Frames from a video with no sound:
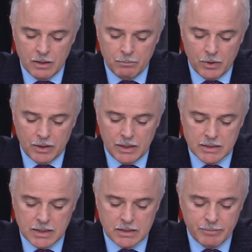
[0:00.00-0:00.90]
but it
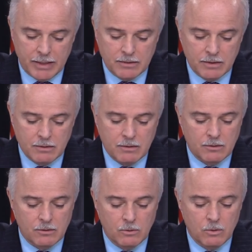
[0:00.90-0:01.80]
is expected
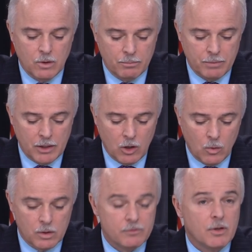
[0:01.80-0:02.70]
to be
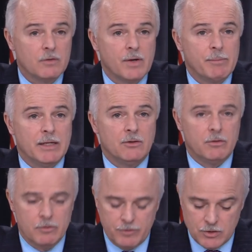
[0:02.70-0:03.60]
lower for the remainder
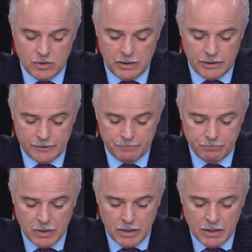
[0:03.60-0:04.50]
of the fiscal year.
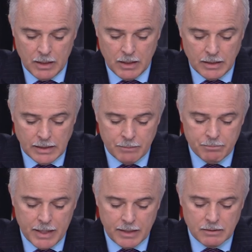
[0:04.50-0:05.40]
The
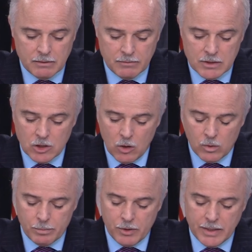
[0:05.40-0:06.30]
impact of this
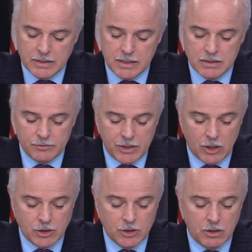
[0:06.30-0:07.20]
lower price is a
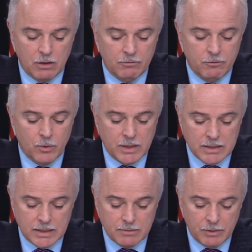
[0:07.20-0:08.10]
reduction of
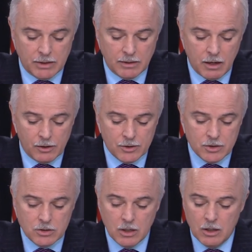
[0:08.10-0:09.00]
$46 million
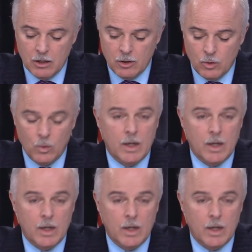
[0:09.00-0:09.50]
to